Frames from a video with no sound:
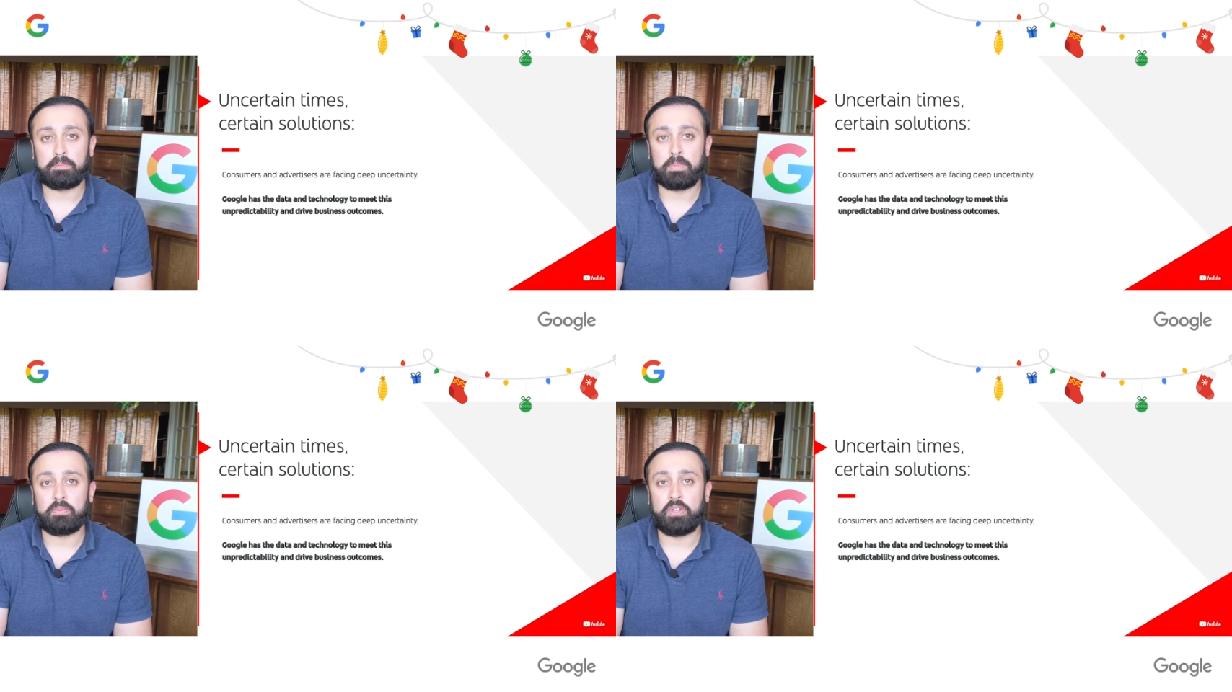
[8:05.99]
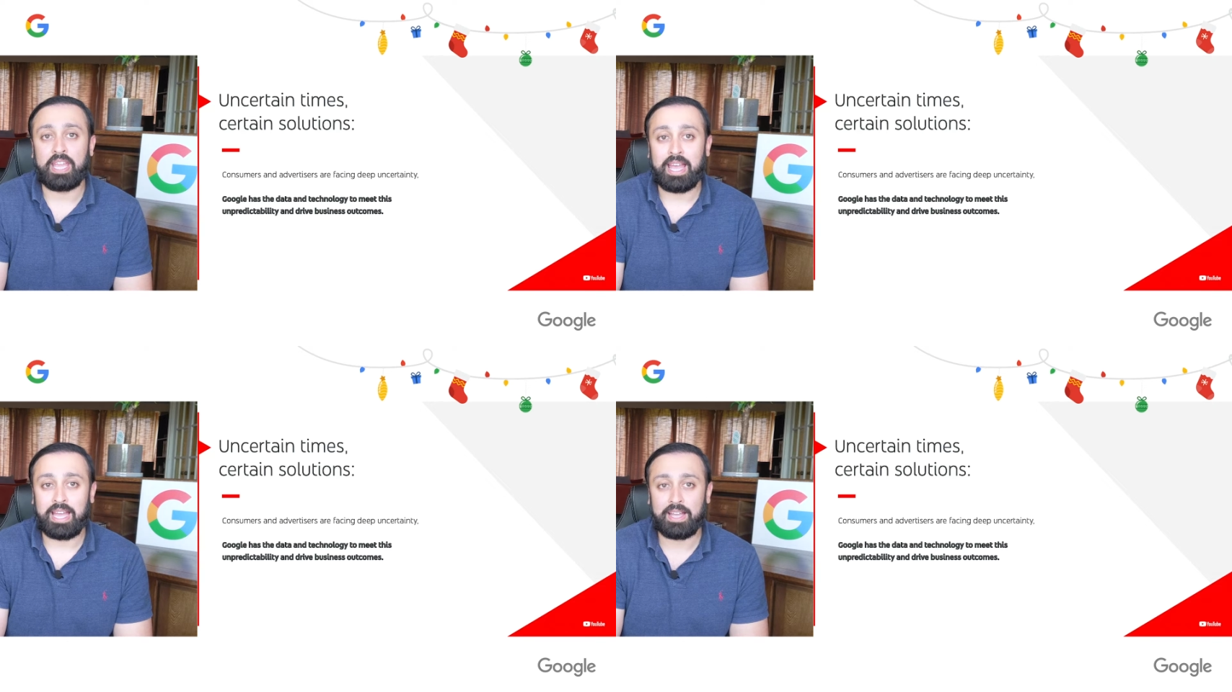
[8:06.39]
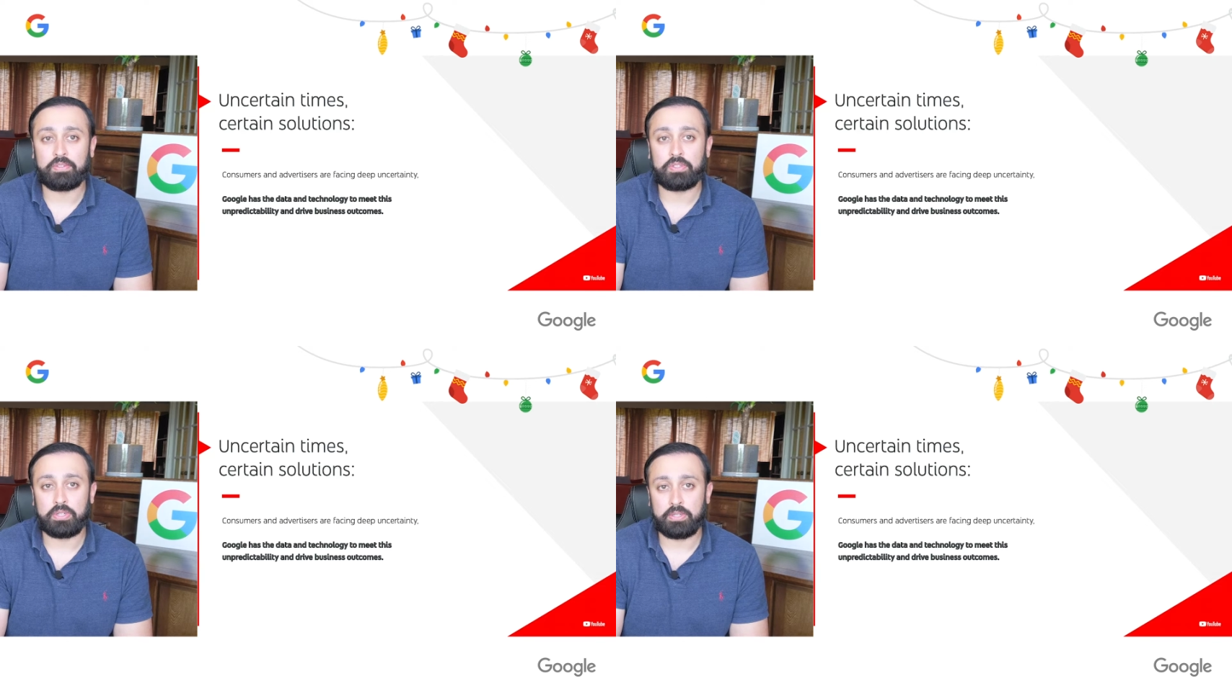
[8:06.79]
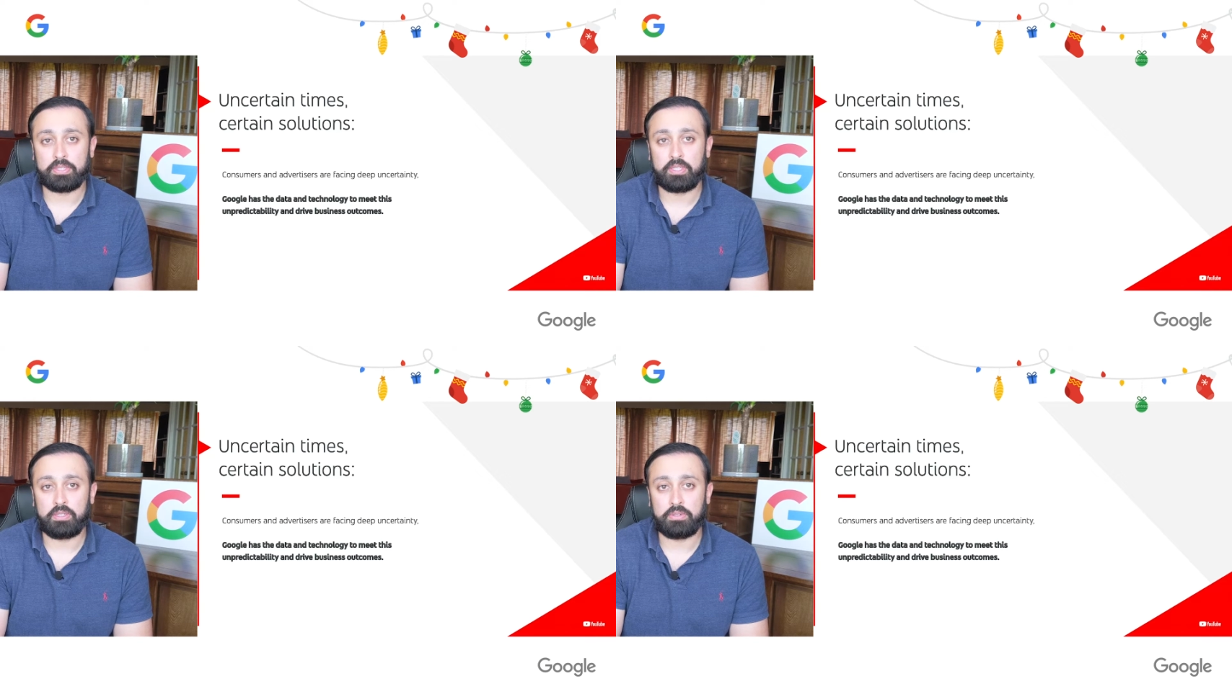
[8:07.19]
but we have certain
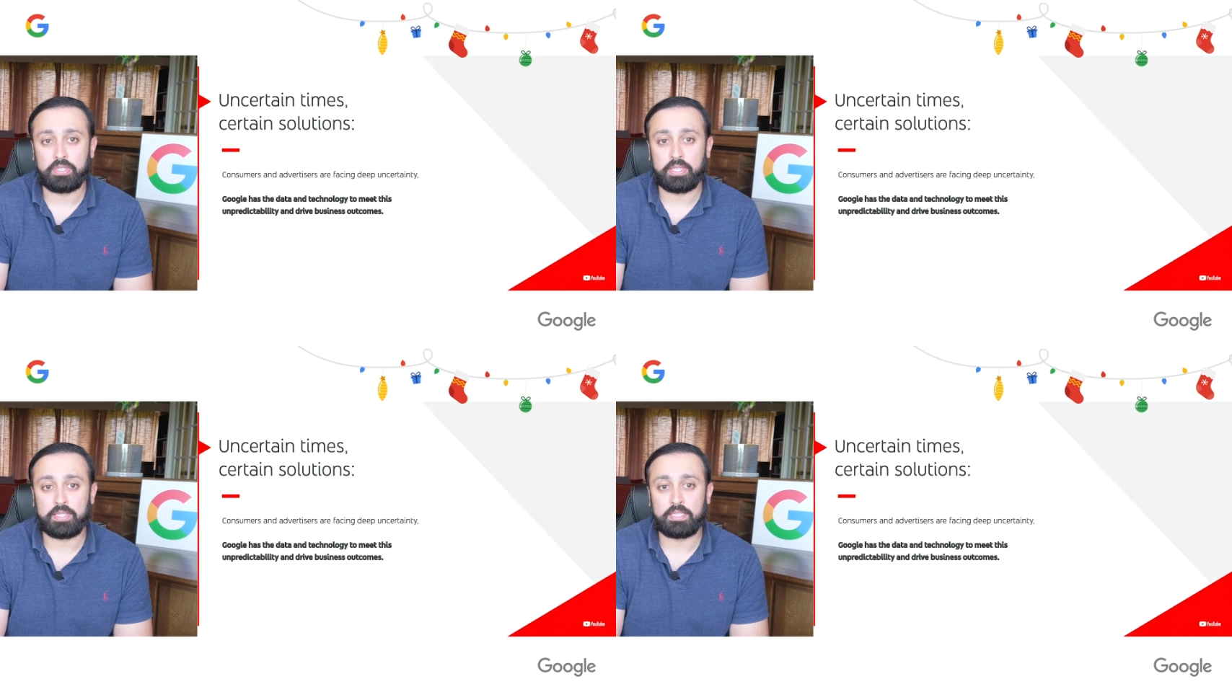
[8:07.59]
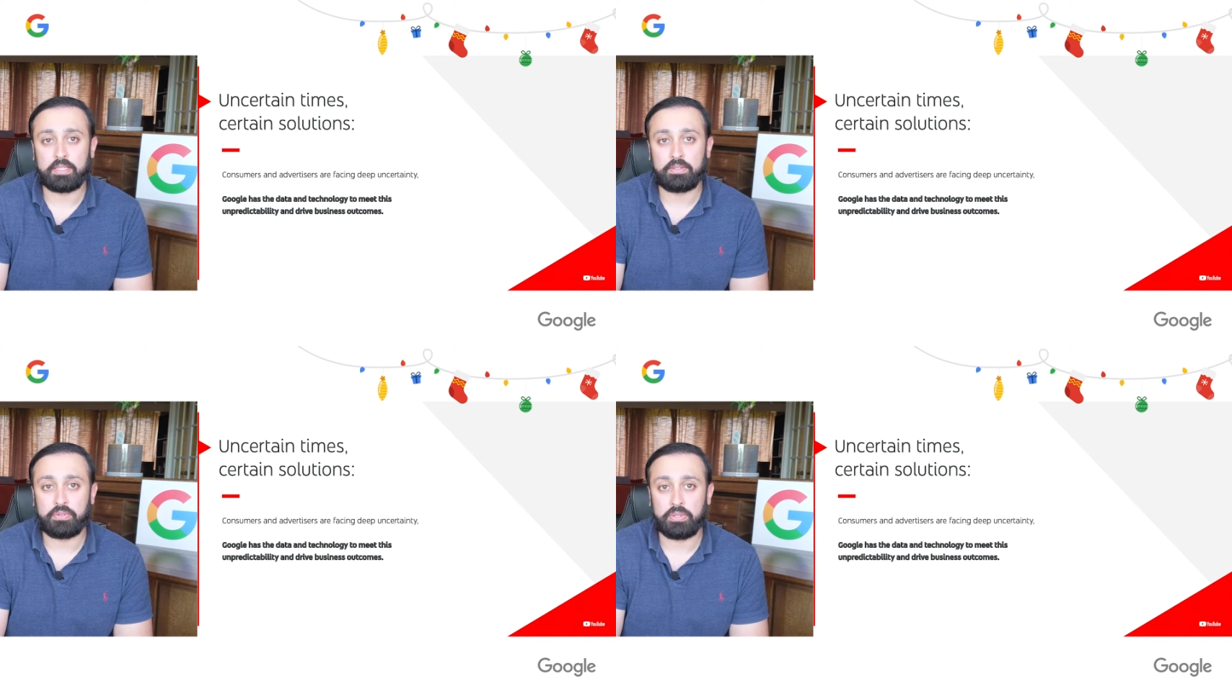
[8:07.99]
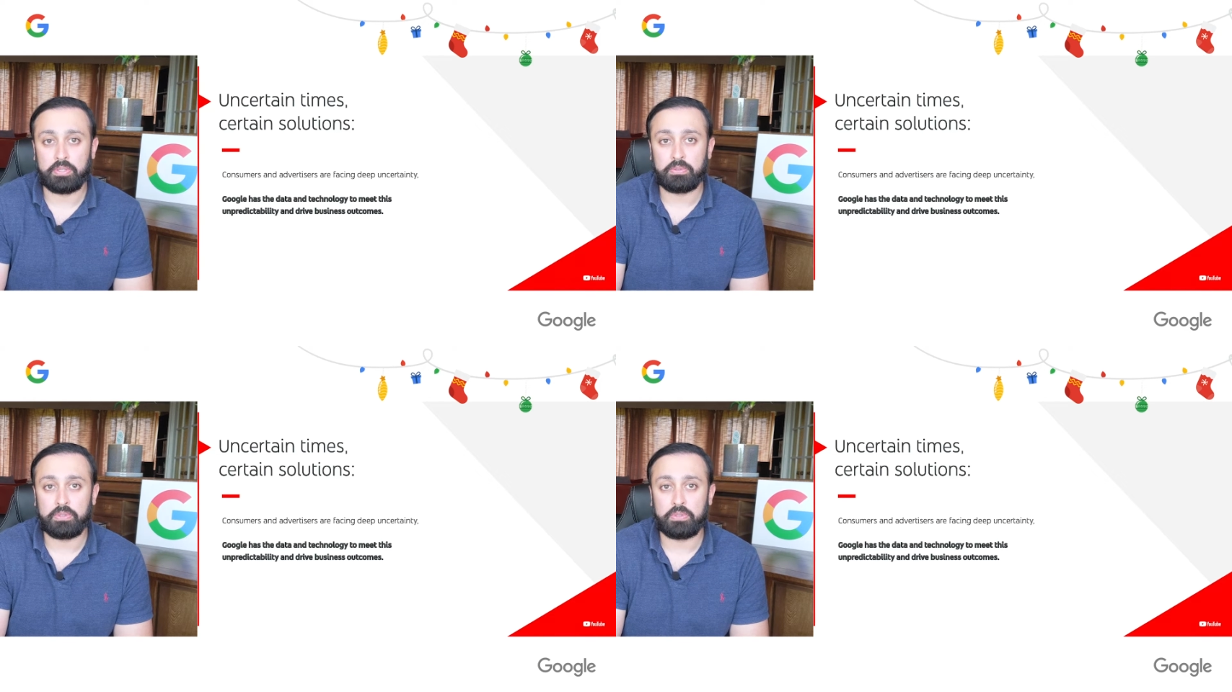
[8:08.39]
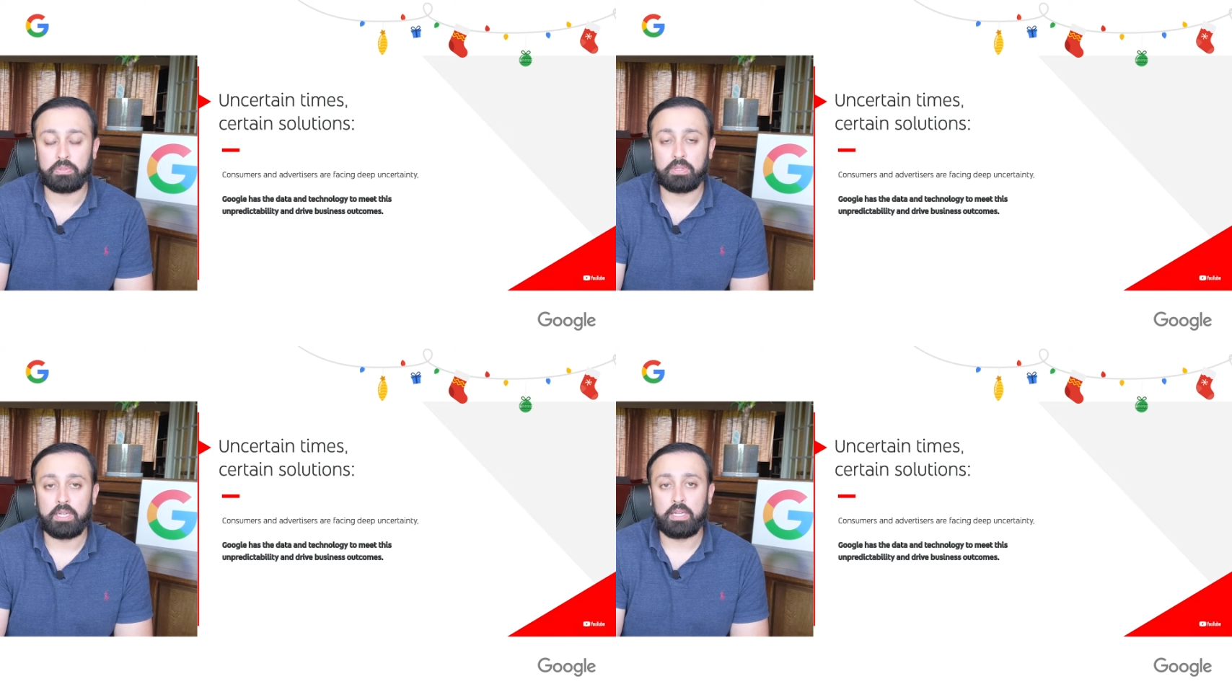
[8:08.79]
solutions for you to